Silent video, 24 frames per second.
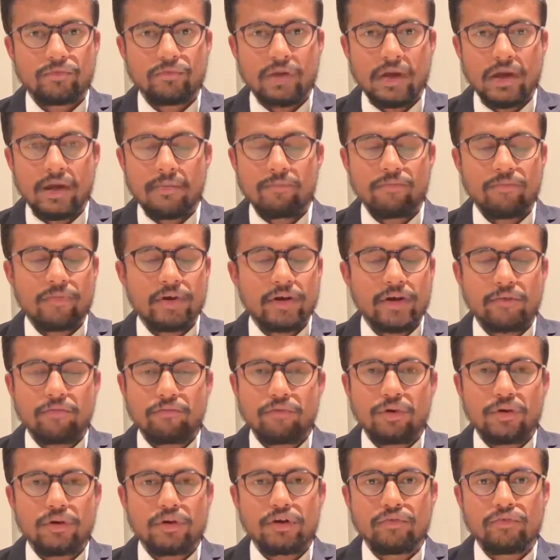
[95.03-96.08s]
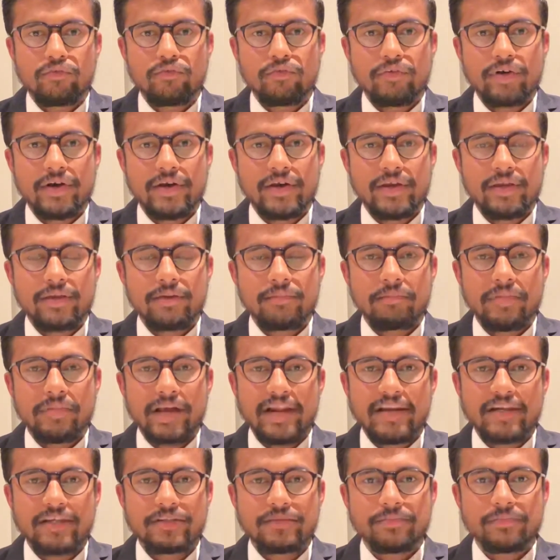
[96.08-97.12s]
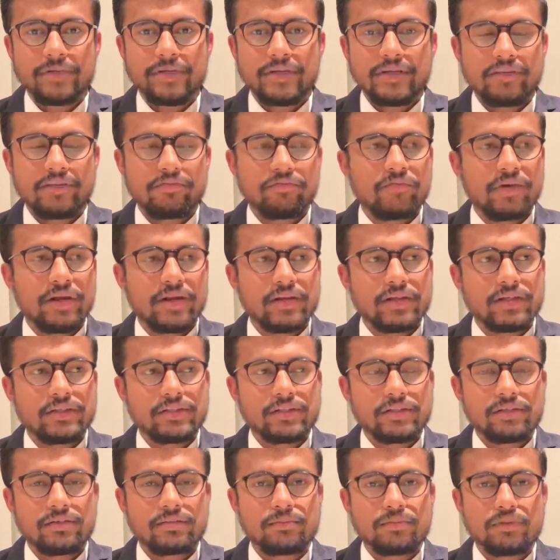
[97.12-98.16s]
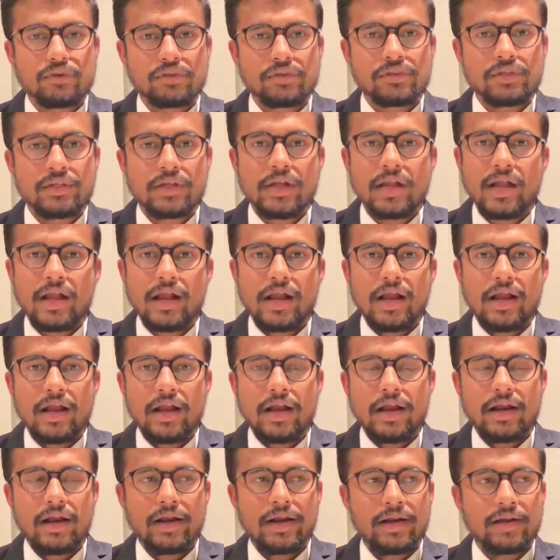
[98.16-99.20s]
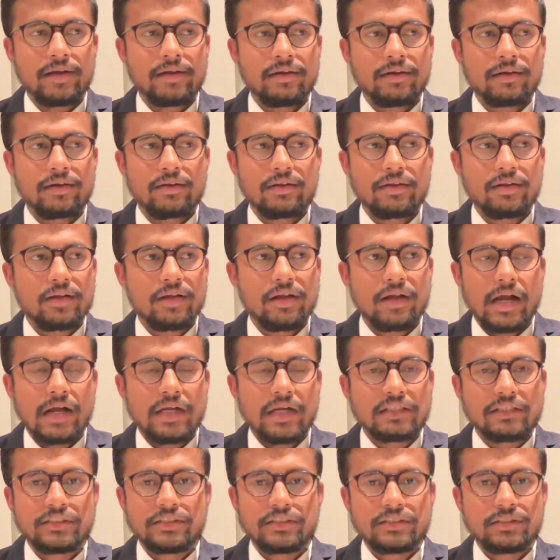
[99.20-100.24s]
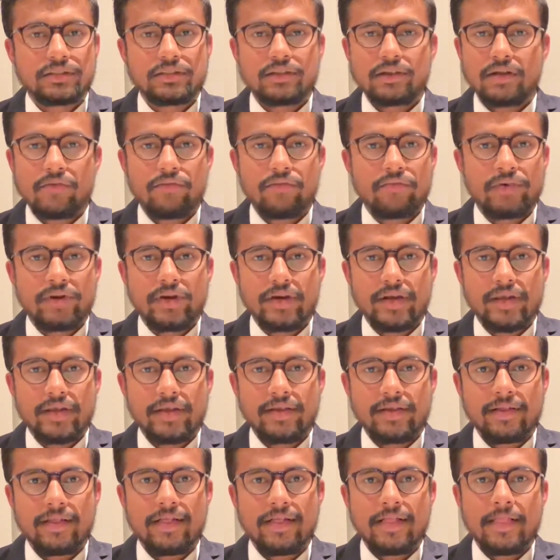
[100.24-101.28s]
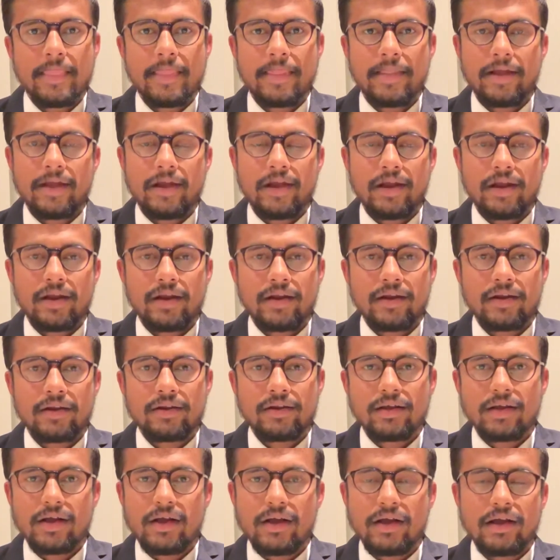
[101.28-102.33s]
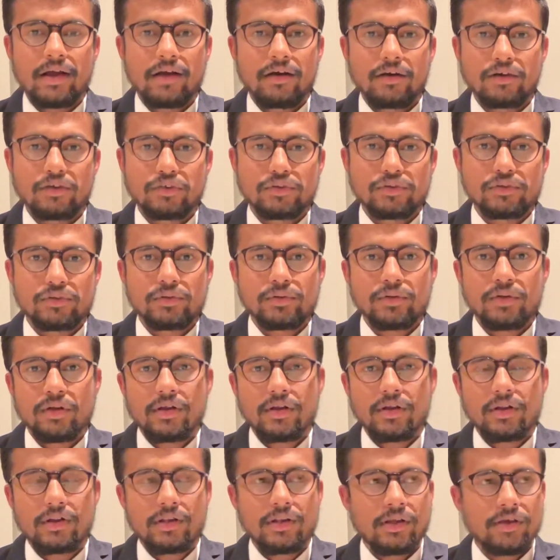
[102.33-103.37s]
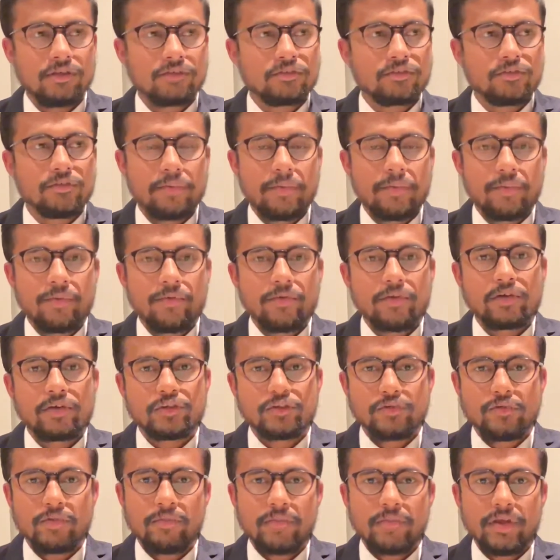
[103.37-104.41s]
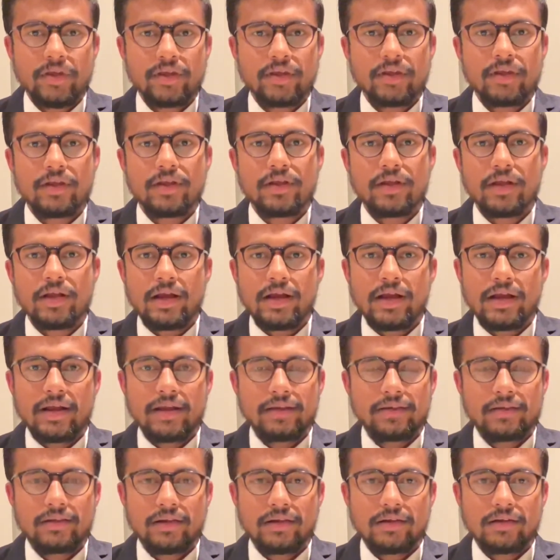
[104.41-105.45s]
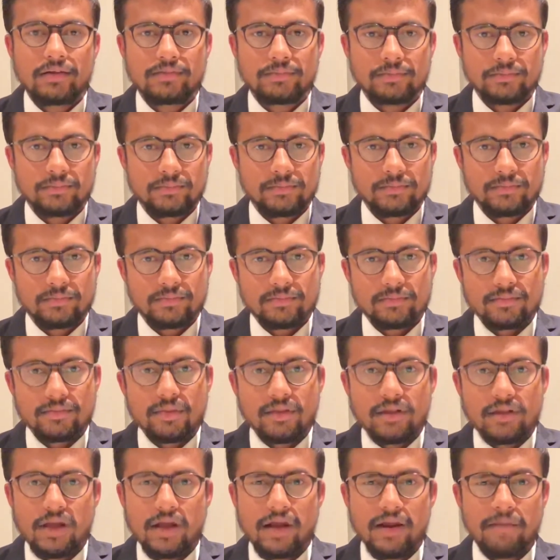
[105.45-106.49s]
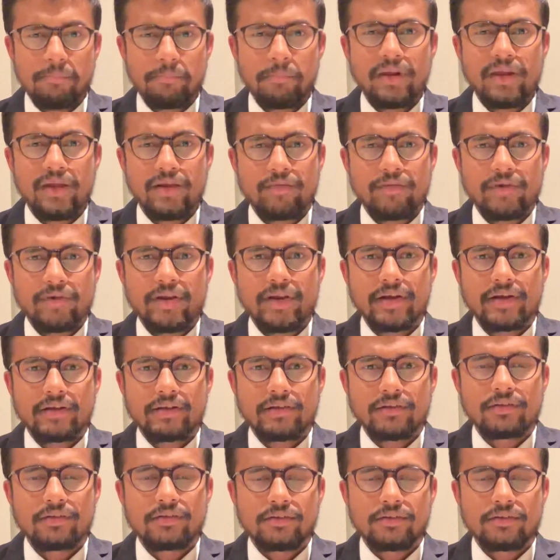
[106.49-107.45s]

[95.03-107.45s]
I'm very fond of reading management and financial books, and I just love reading. And I also love swimming, and I play cricket.